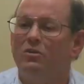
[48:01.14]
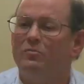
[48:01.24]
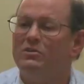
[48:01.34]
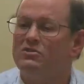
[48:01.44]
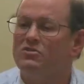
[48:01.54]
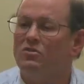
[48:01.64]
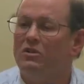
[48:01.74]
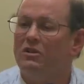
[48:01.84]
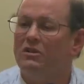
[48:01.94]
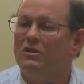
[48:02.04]
human
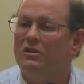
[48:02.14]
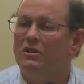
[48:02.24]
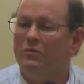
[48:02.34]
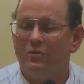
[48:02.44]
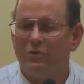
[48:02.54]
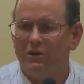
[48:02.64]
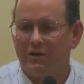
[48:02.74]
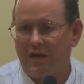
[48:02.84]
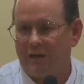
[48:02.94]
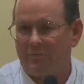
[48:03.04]
soul when we
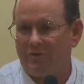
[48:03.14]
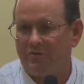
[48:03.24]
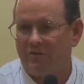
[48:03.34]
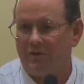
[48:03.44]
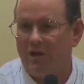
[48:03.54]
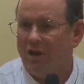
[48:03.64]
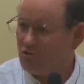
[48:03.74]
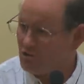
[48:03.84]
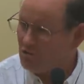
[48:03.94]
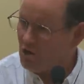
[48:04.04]
look at a person.
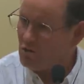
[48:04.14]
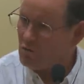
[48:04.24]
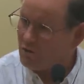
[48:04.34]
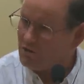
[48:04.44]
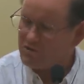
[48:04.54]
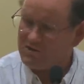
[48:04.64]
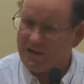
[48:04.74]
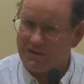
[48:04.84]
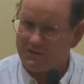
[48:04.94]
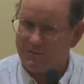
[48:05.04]
Do you know who
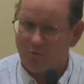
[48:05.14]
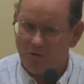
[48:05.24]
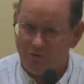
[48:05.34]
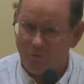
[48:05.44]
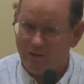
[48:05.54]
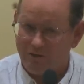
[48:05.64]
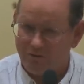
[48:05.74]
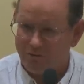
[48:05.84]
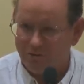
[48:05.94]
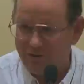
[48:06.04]
understands it more than we
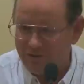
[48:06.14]
do?